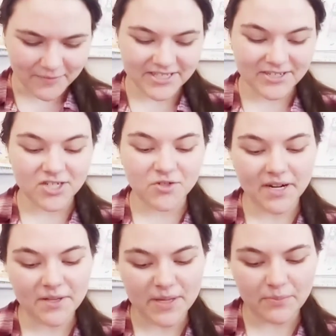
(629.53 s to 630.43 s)
It took
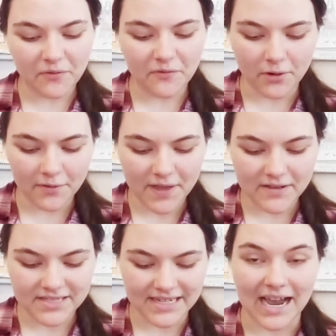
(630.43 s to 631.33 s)
20 people
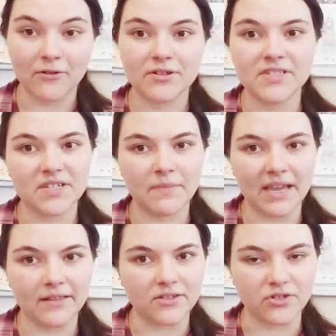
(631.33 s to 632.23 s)
4,000 hours to
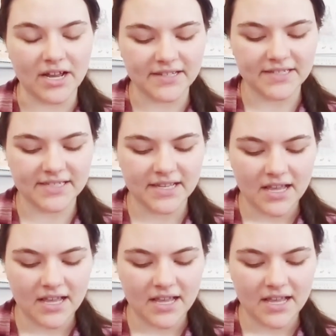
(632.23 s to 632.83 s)
make the dress.